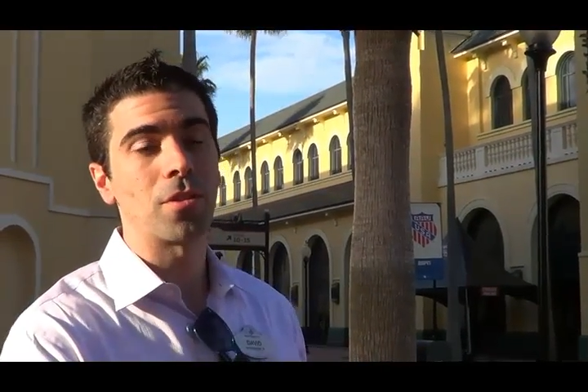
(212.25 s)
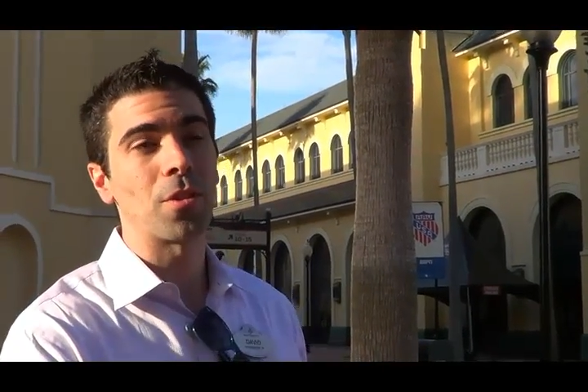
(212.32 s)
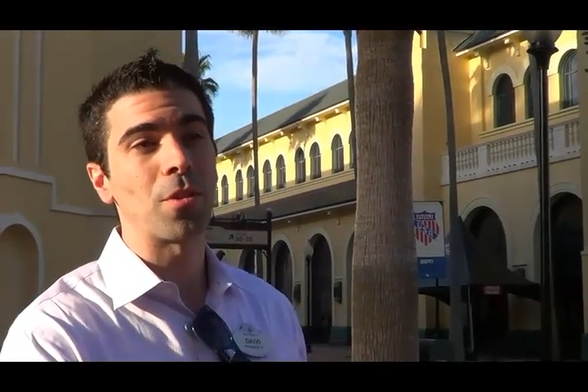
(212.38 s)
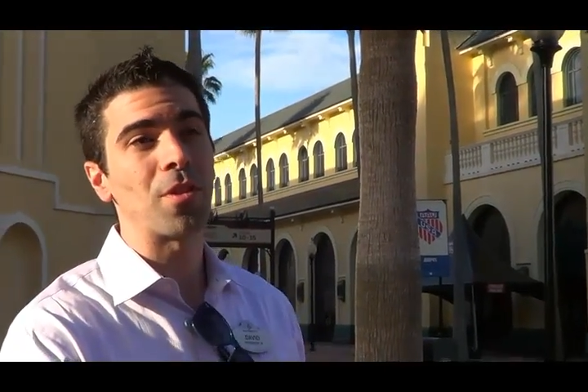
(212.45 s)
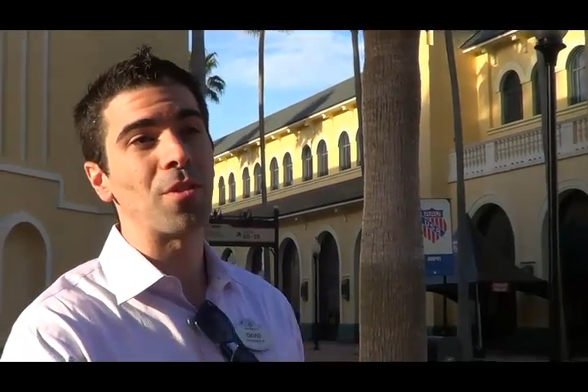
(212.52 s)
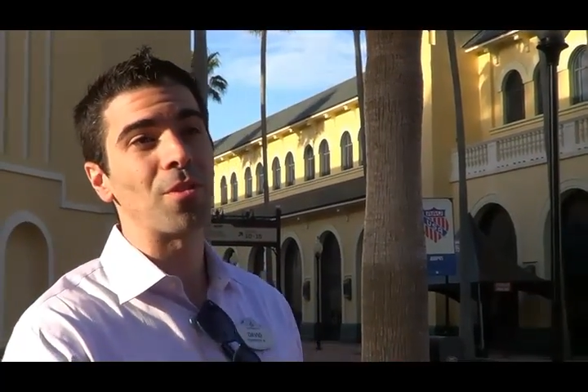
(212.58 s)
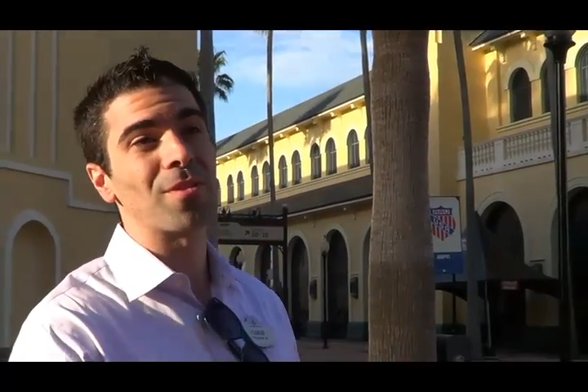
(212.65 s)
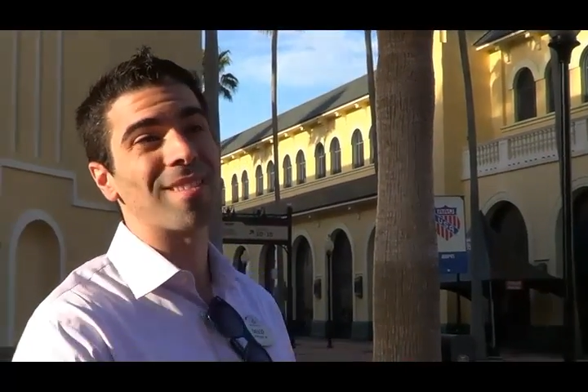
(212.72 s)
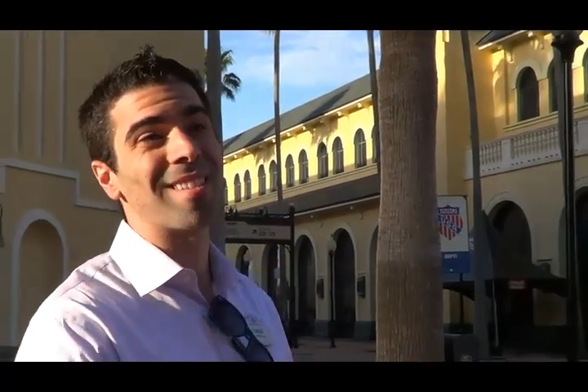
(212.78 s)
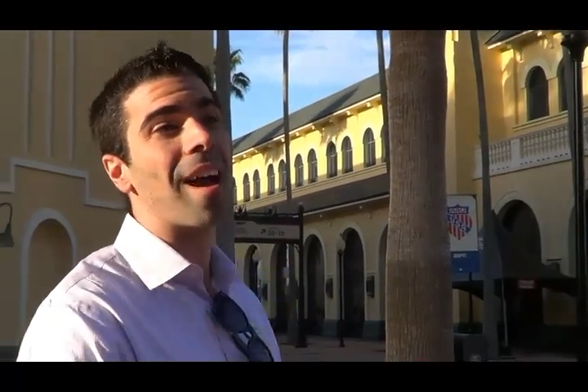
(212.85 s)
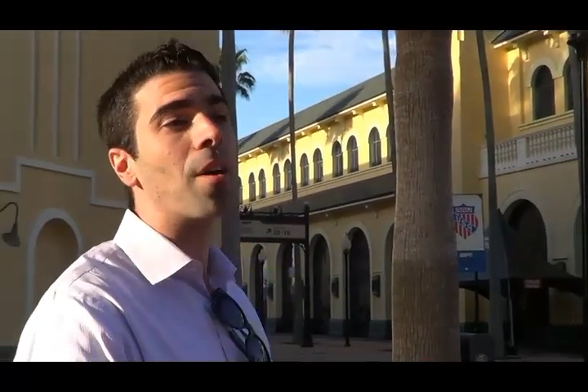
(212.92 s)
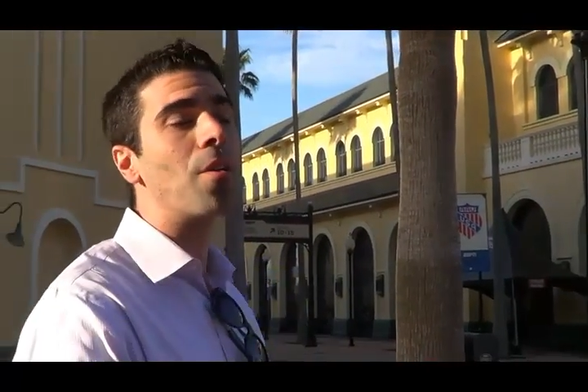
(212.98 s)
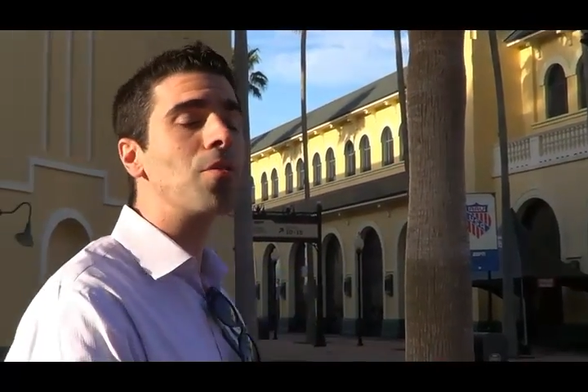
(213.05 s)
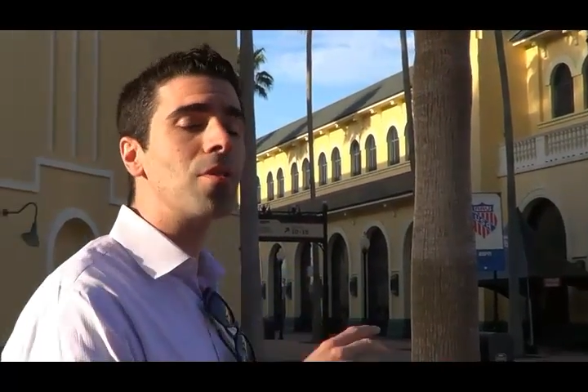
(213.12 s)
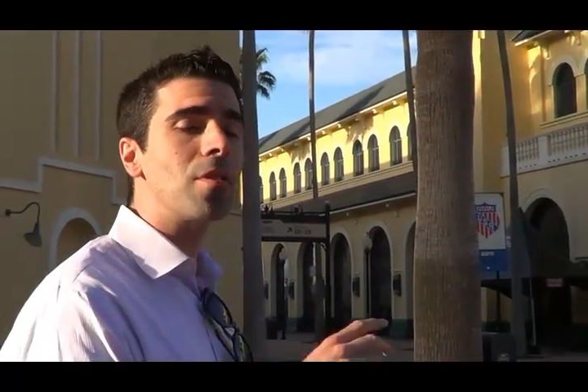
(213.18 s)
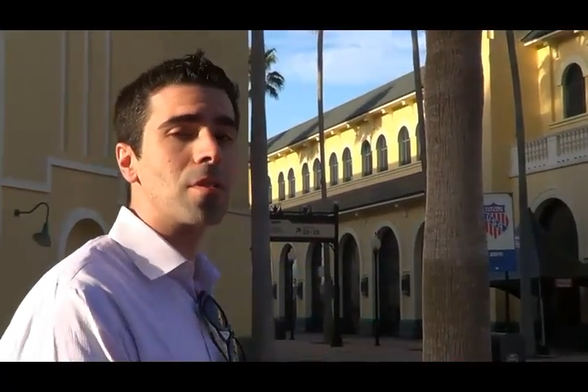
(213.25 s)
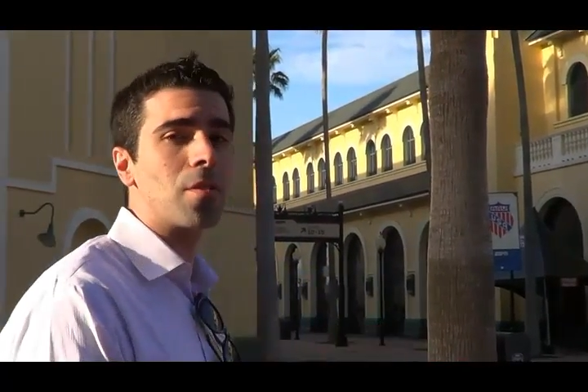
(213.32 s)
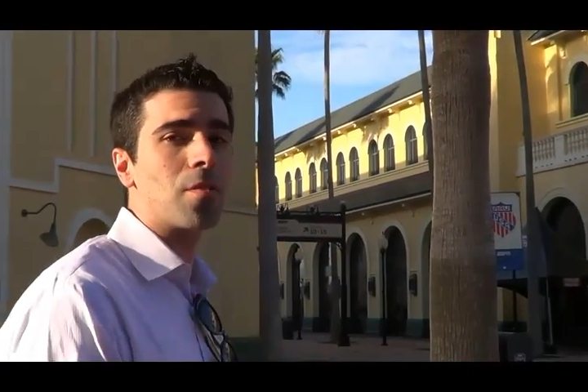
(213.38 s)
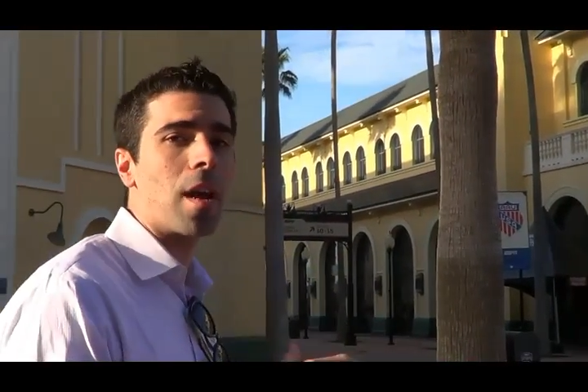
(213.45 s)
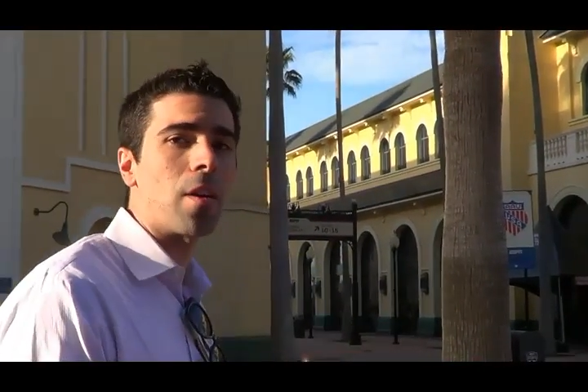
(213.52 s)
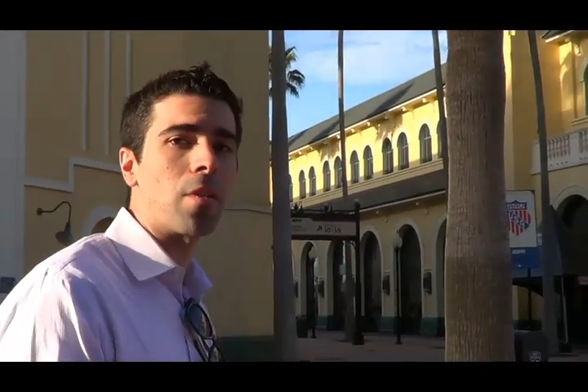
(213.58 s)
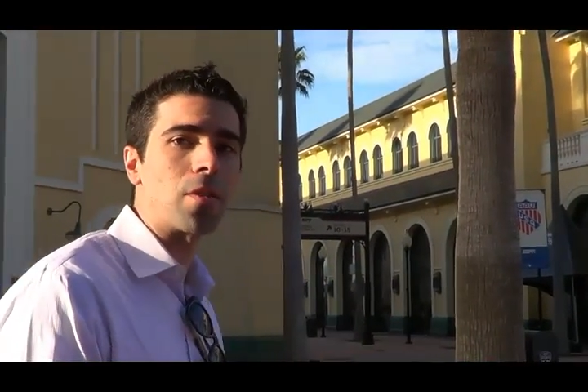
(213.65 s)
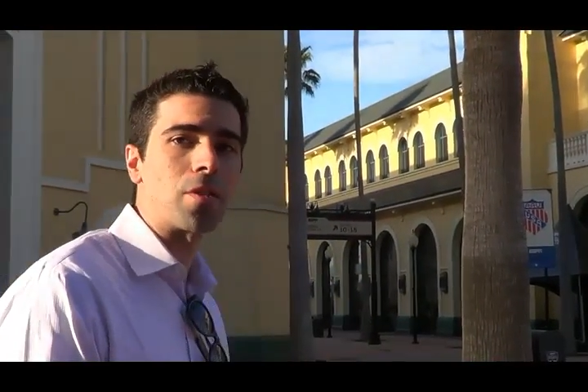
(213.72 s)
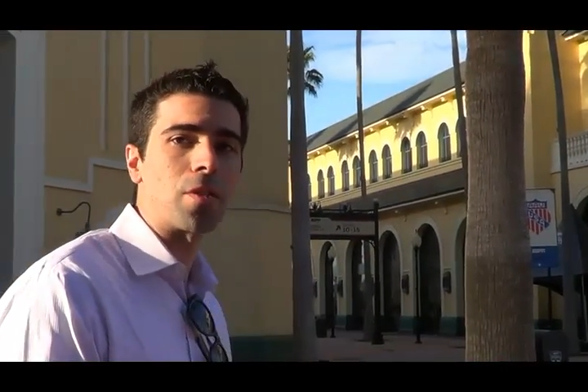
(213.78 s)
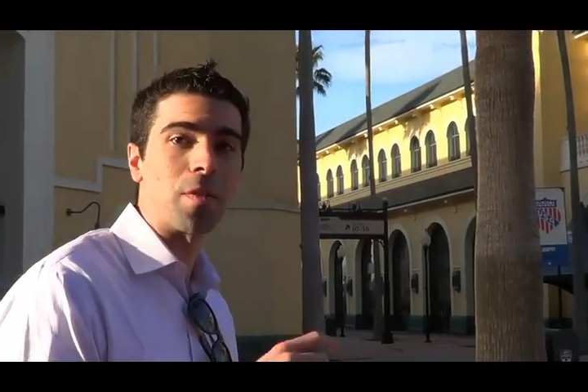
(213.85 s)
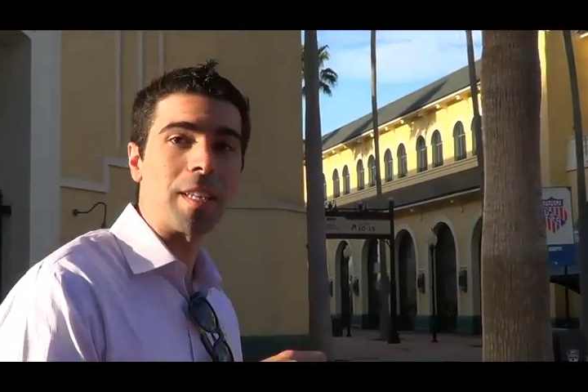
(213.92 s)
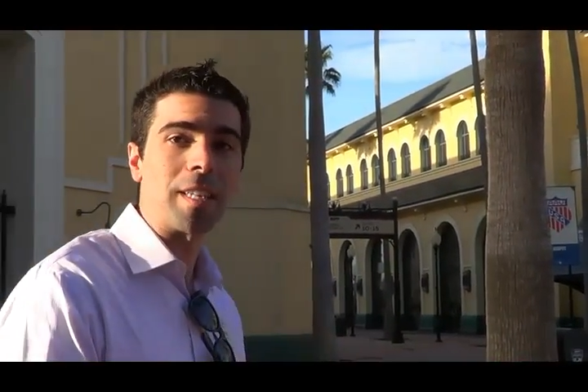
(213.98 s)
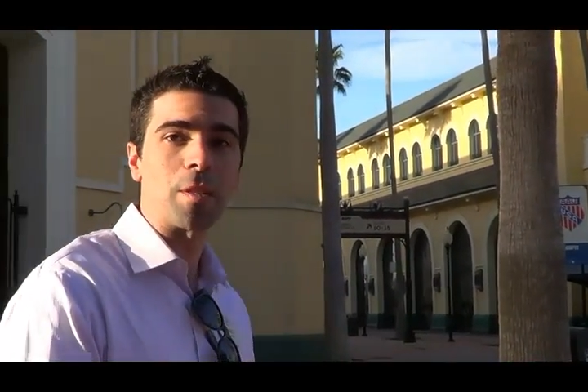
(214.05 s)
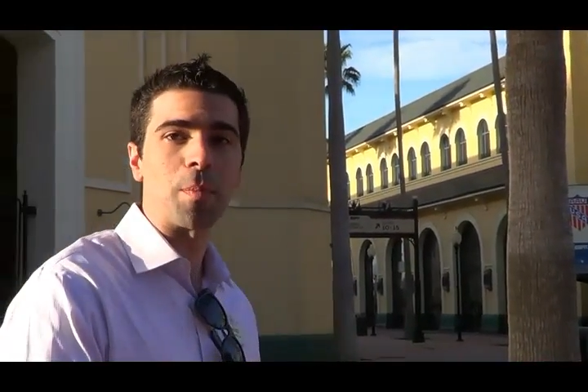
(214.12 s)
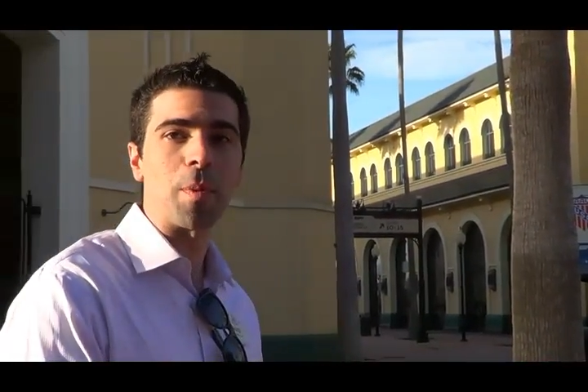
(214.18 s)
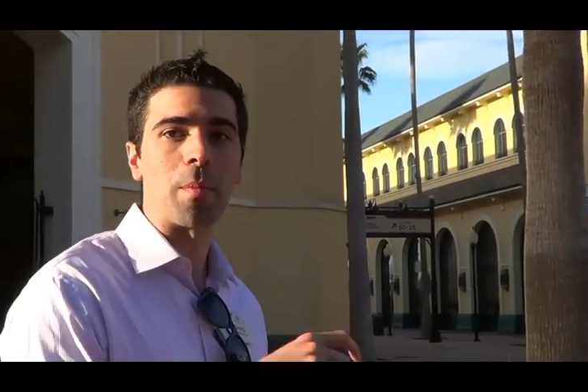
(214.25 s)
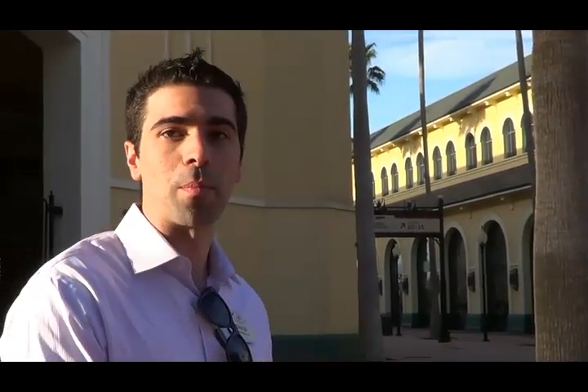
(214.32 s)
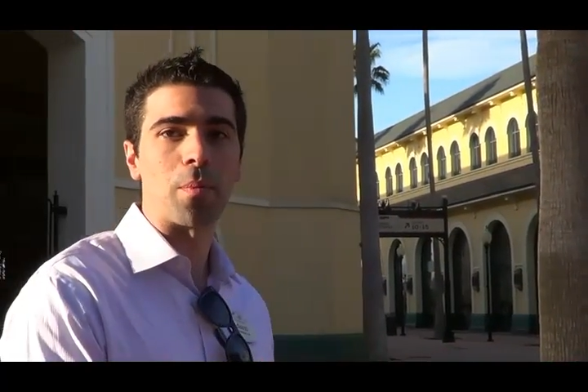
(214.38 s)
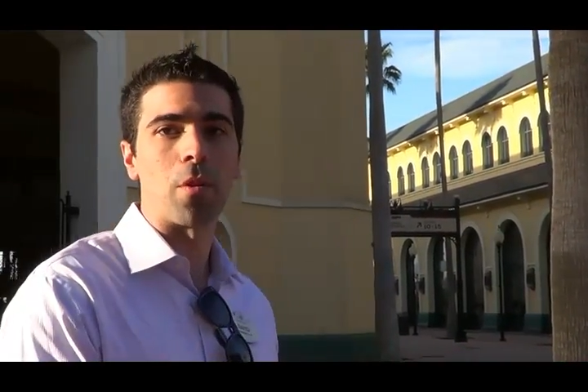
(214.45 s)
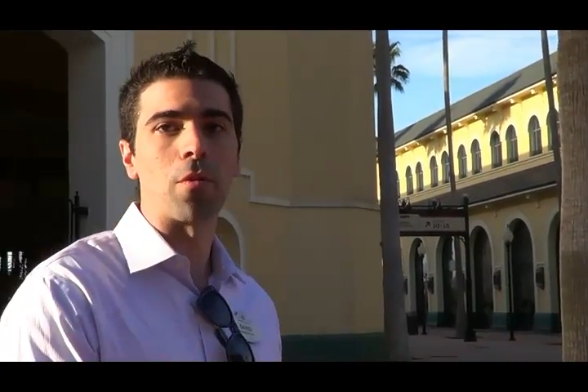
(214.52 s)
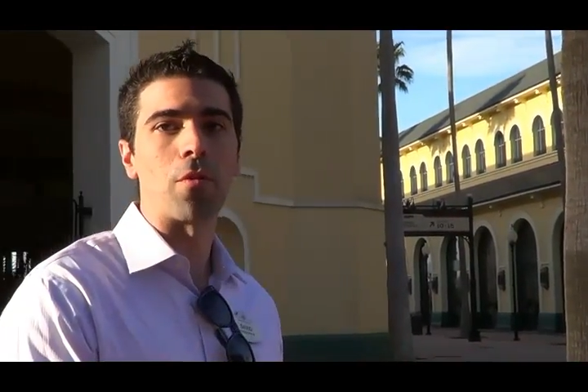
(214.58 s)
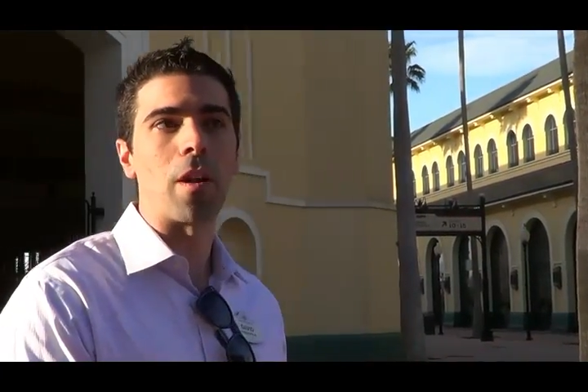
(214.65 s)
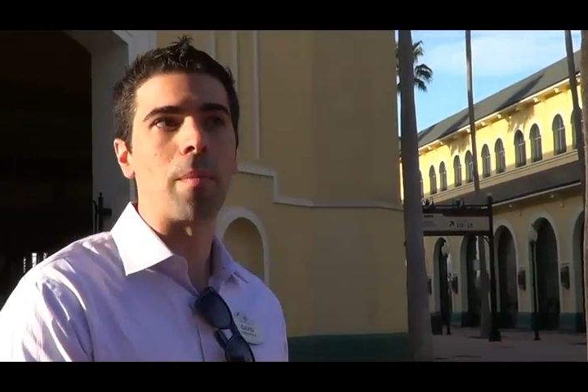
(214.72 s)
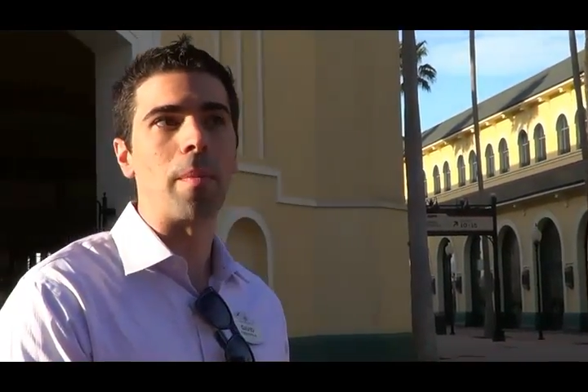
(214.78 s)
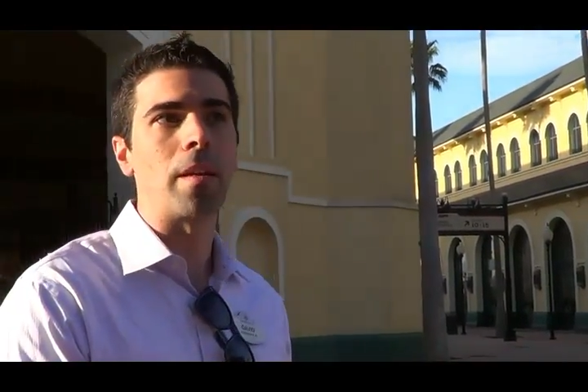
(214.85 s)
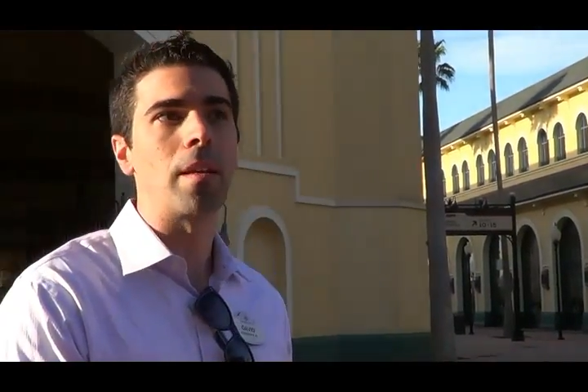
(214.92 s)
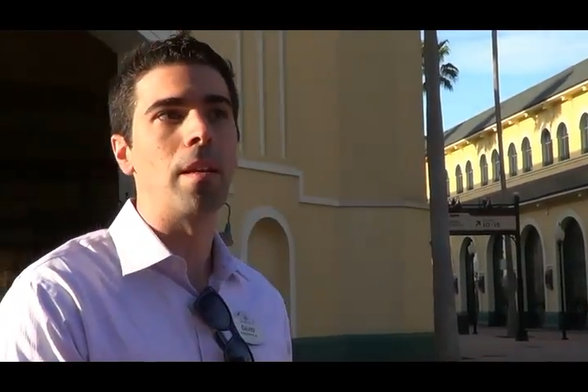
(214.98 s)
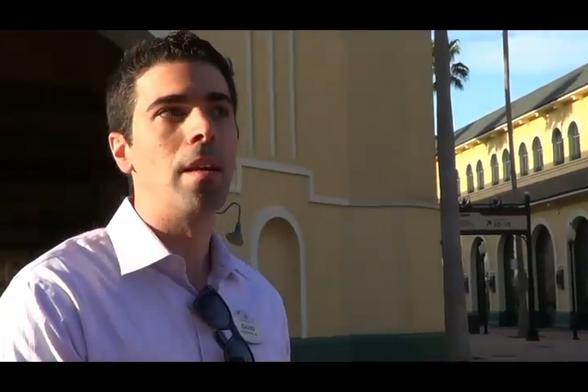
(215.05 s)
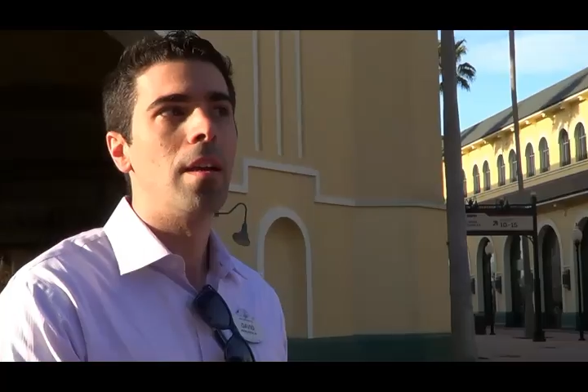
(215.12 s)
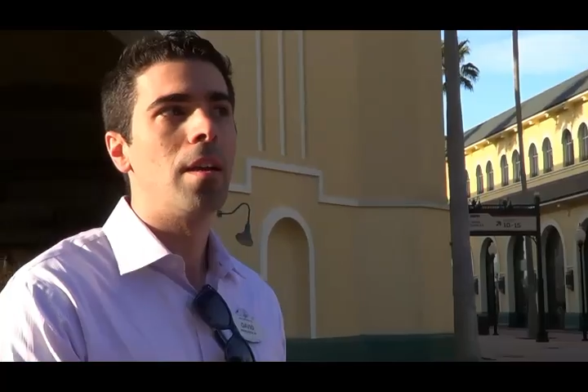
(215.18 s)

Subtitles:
So there's thousands of hours of ESPN programming